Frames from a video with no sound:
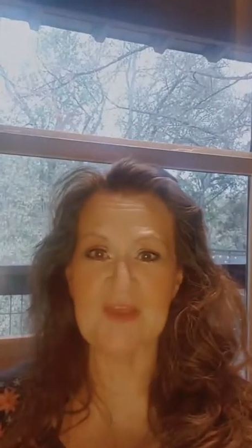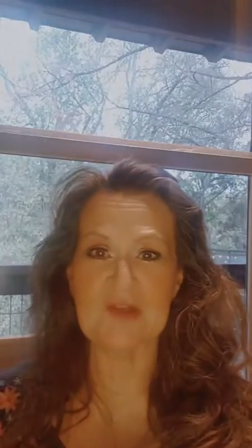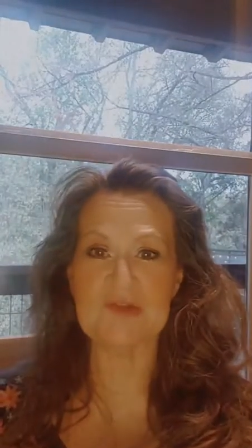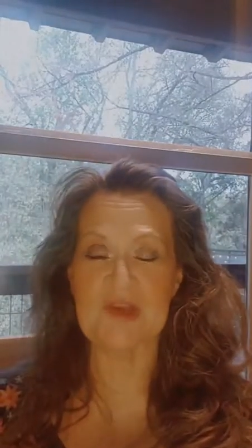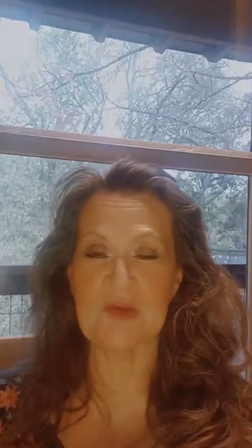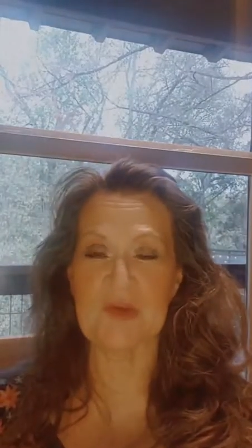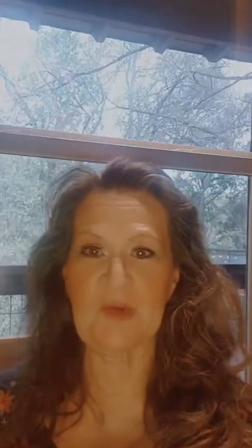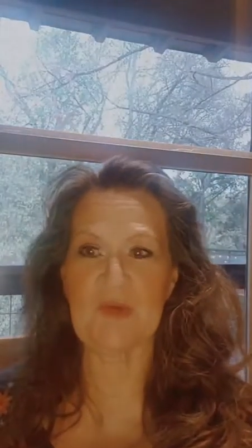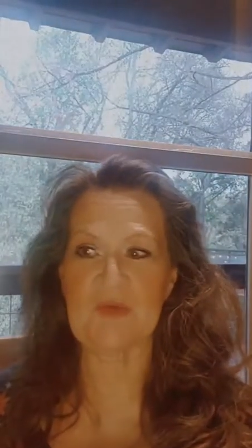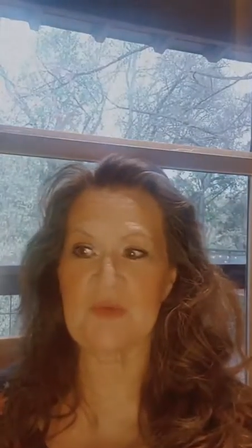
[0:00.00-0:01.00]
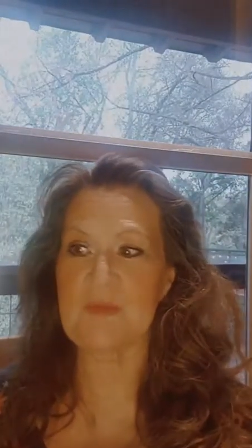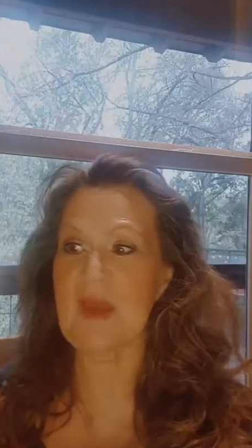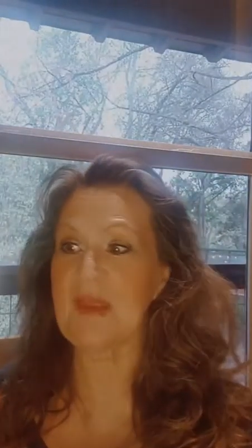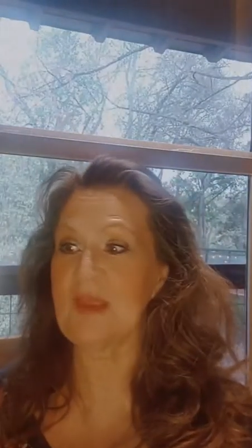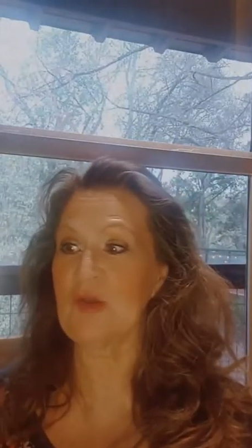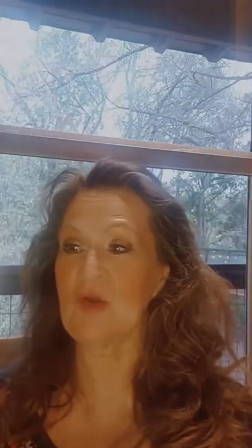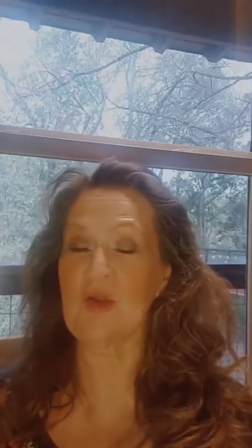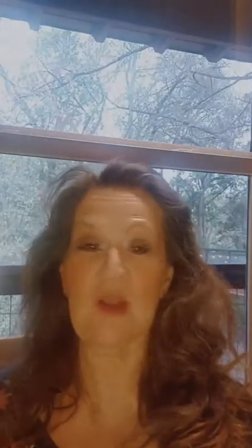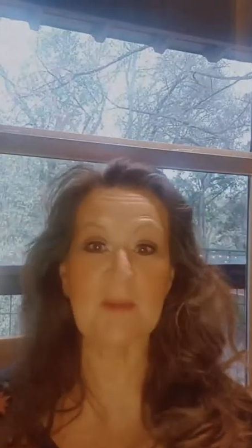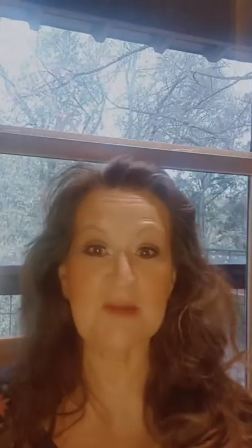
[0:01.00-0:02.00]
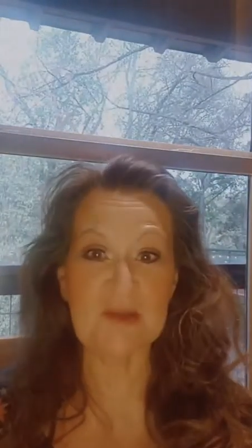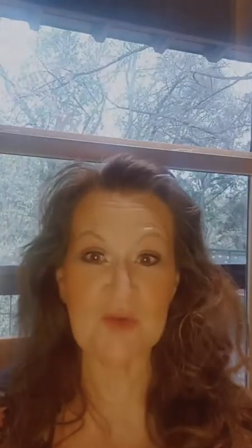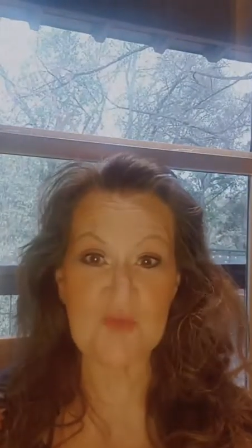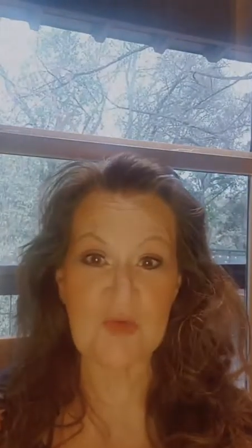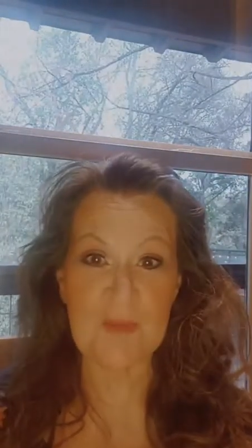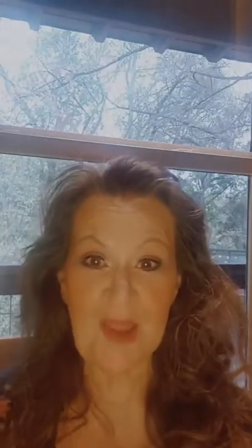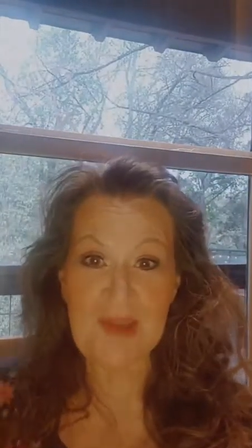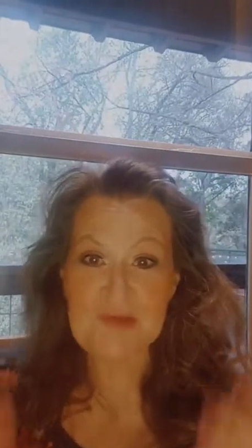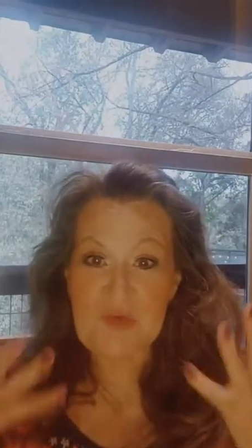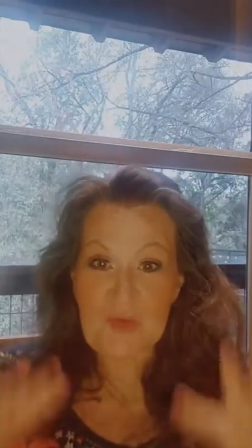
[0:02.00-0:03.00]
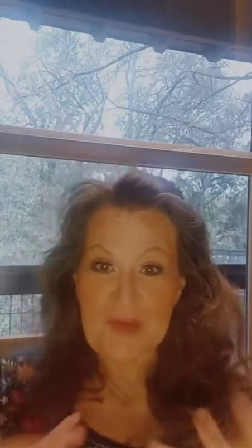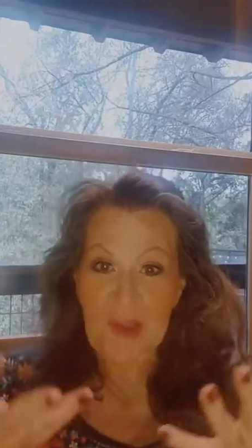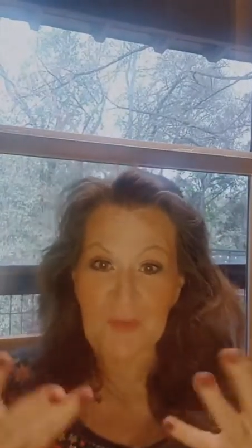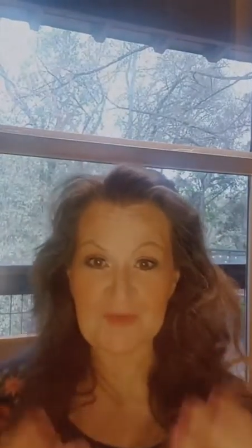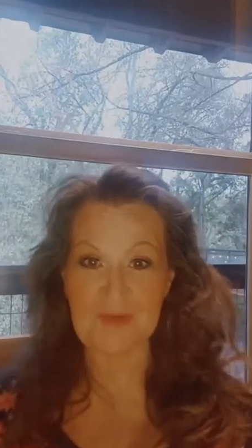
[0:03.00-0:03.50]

there, Sharon Horne-Ellstrom here, coming to you from a treehouse.